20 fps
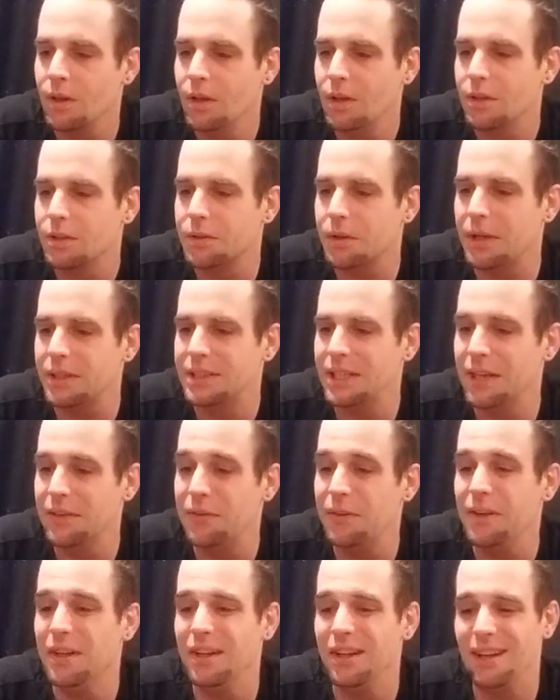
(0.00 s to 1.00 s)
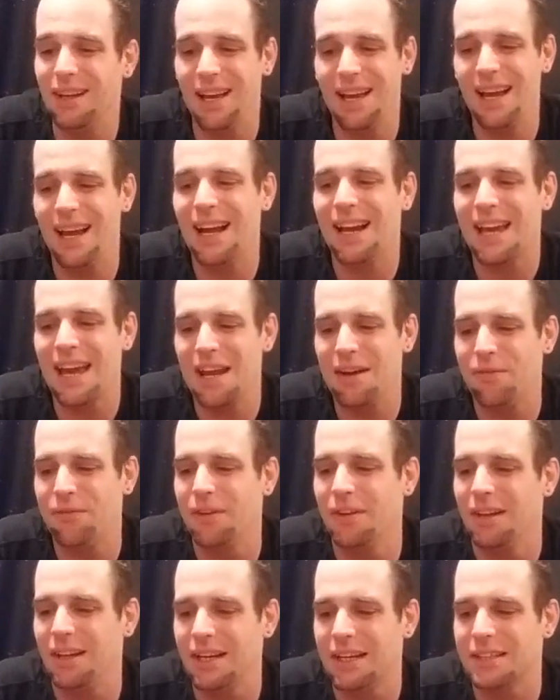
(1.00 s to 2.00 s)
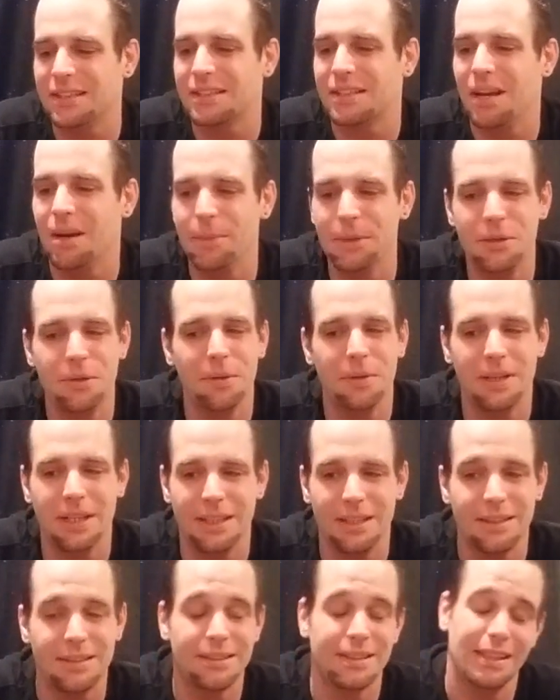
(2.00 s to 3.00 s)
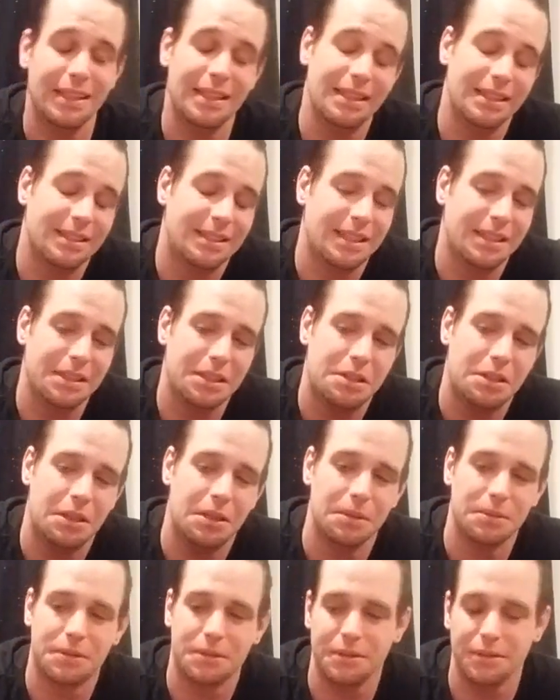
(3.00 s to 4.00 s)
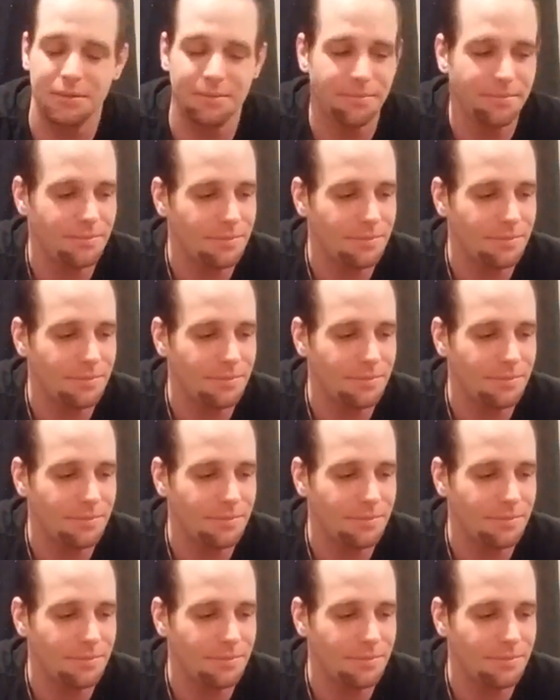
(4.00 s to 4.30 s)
So I definitely, I, I kind of feel like it's coming to an end. It's, it is getting closer.